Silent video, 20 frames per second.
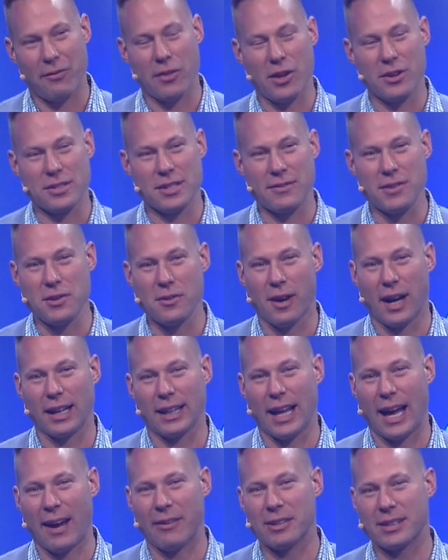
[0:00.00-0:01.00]
for those of you
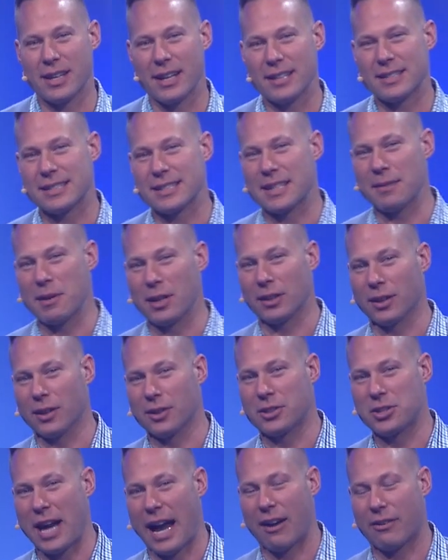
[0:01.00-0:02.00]
online with us, it's gonna be a
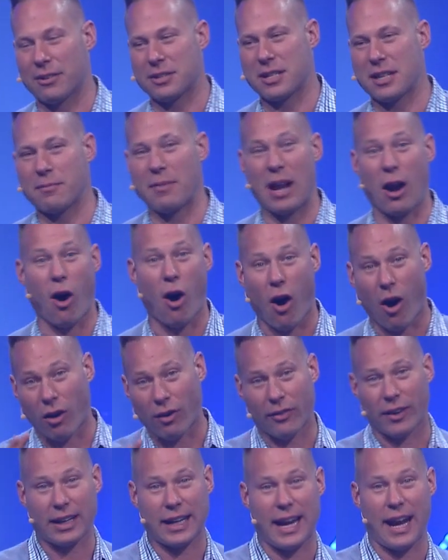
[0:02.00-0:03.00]
little challenging, but all
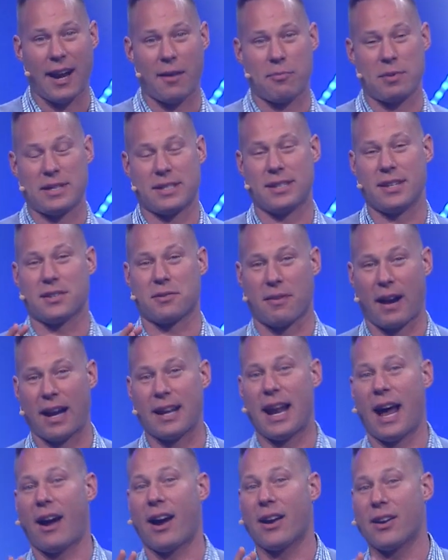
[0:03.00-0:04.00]
of our campuses right
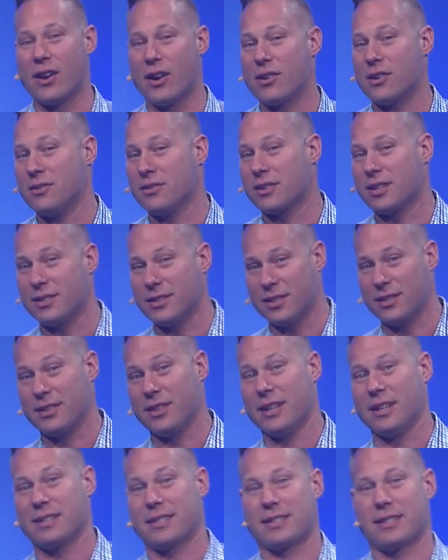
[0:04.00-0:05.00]
now, I know you can do
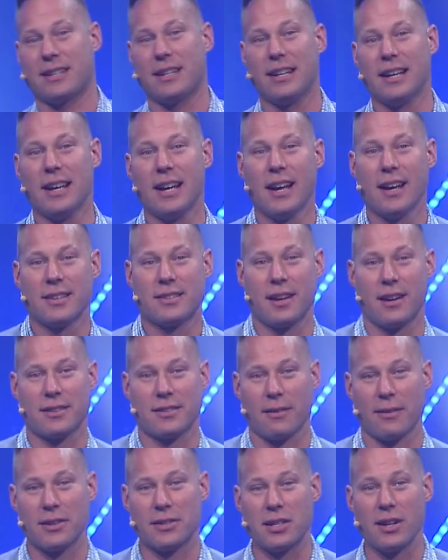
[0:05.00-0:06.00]
this. So here's
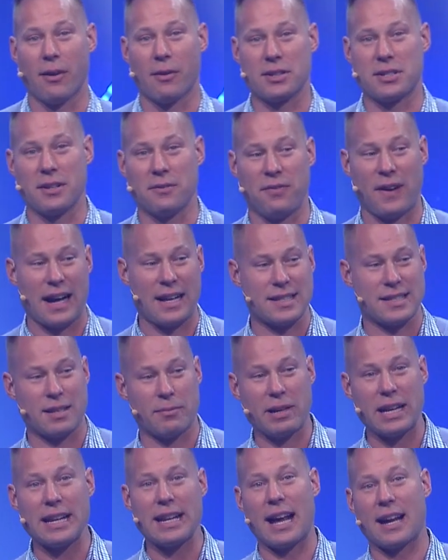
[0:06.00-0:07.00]
what I want you to do. I want you to find
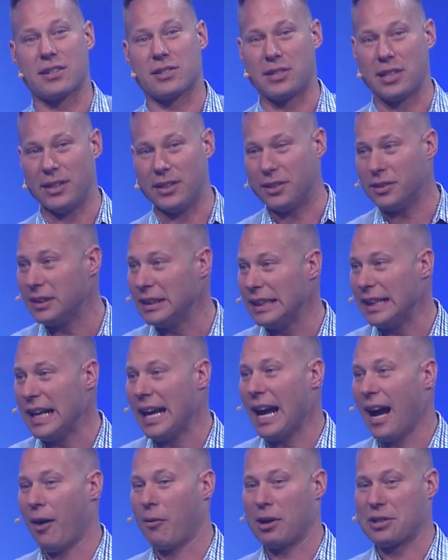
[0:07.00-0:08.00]
somebody next to you.
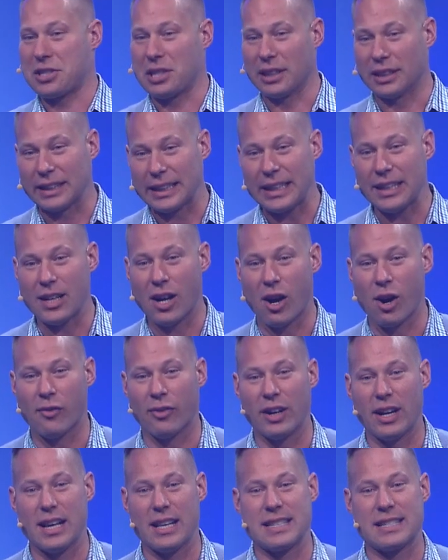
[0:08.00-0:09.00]
I want you to lean
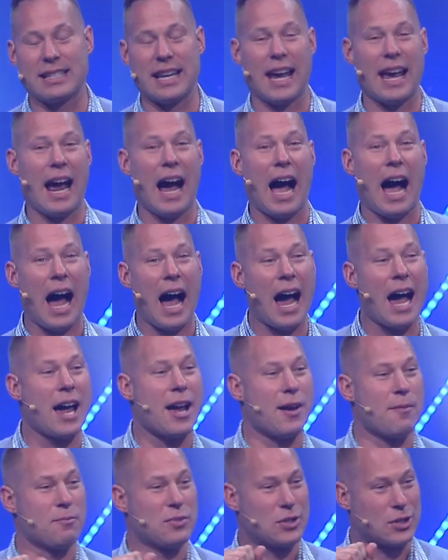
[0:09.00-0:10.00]
over and say, I
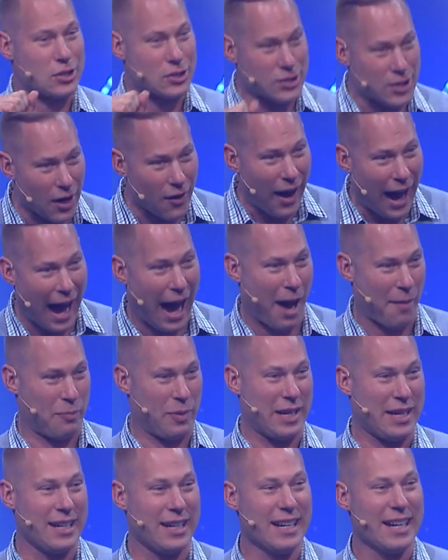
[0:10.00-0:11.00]
am so
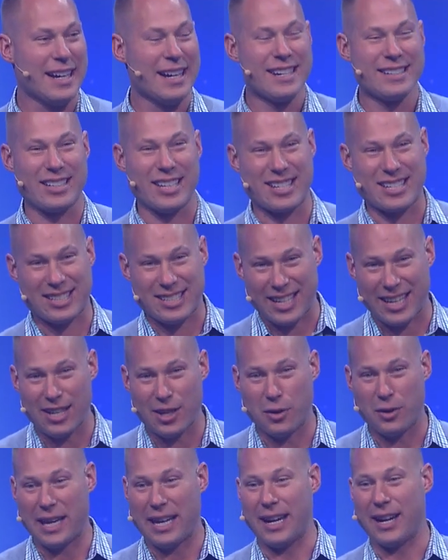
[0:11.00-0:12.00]
happy to see
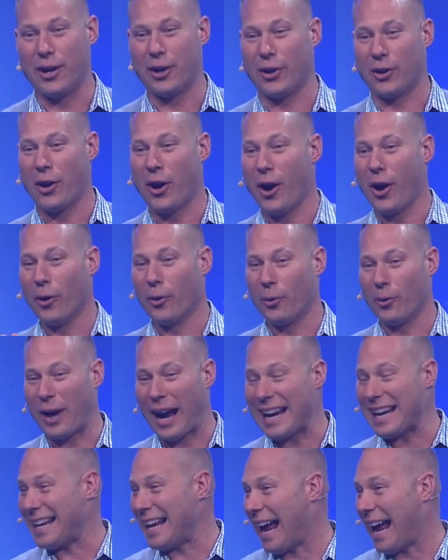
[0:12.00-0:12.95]
you here right